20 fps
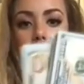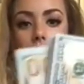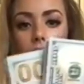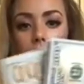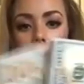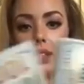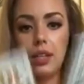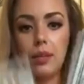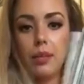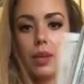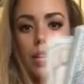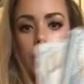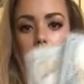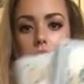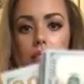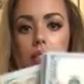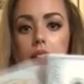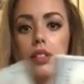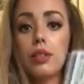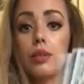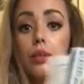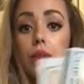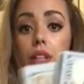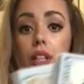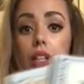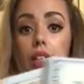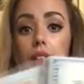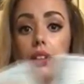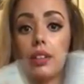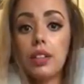guys, I made this in a
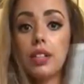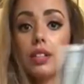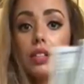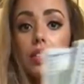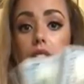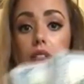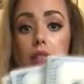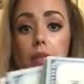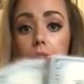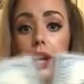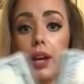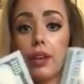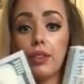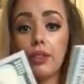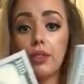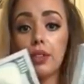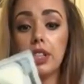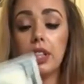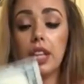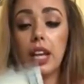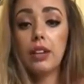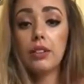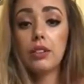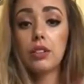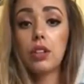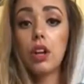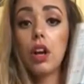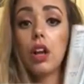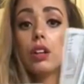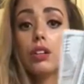week. This is about
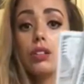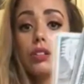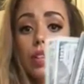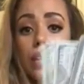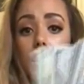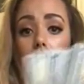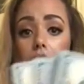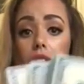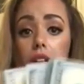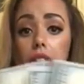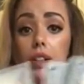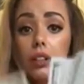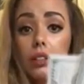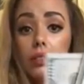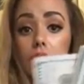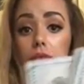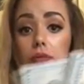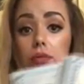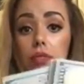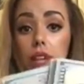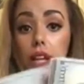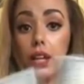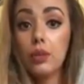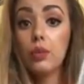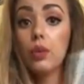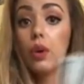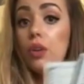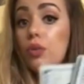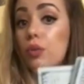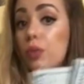$3,000 right here
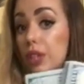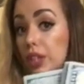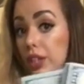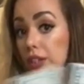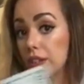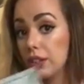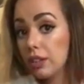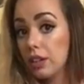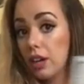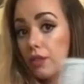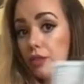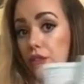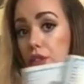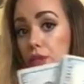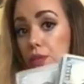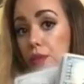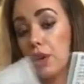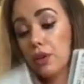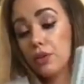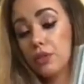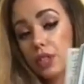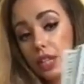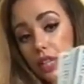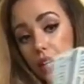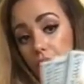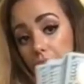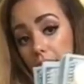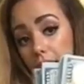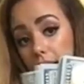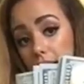in 1 week of just
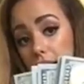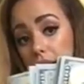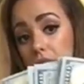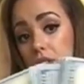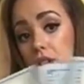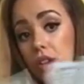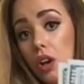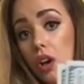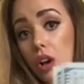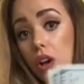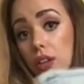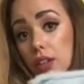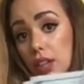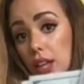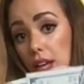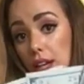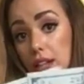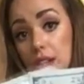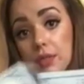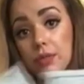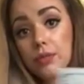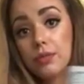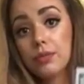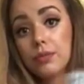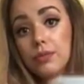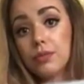posting ads online.